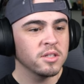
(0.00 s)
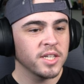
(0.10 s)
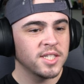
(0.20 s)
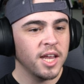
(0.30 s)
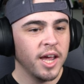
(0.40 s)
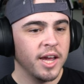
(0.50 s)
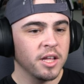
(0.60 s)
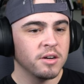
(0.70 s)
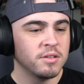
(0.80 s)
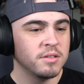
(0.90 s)
Looks like Zeta
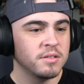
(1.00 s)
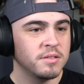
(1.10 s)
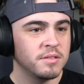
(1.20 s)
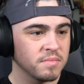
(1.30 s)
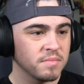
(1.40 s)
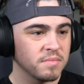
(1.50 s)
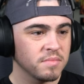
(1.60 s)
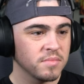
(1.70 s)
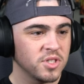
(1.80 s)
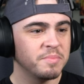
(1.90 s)
Halo.
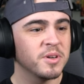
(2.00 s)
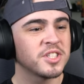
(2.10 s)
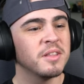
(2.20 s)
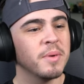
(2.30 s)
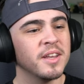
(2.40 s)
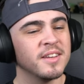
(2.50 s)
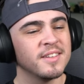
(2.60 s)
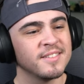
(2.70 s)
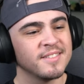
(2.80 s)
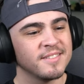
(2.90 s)
She pushed the button.